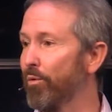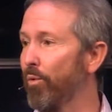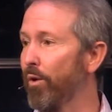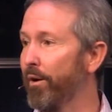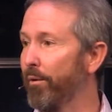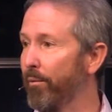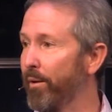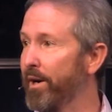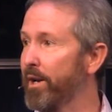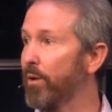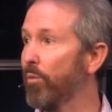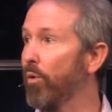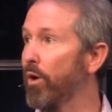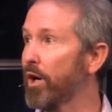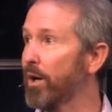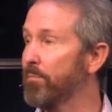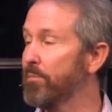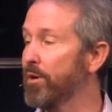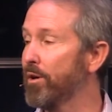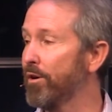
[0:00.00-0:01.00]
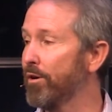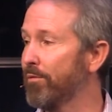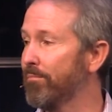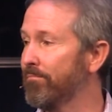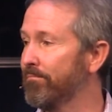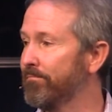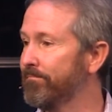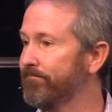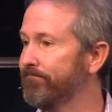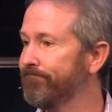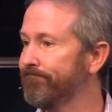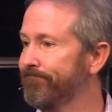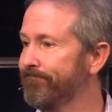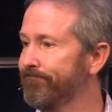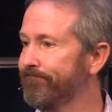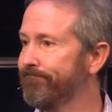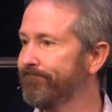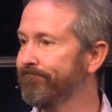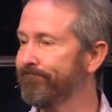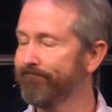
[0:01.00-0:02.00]
ready to welcome you home.
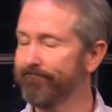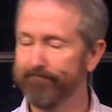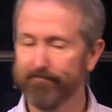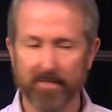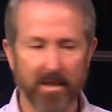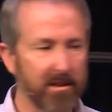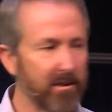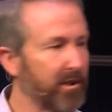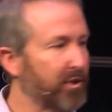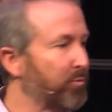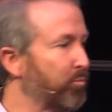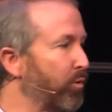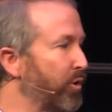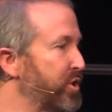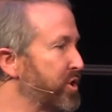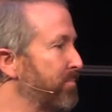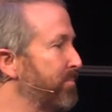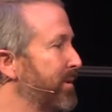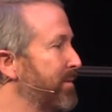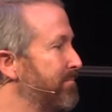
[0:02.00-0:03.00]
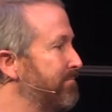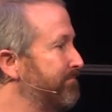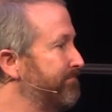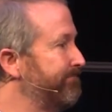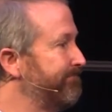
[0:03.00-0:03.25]
Let's worship him.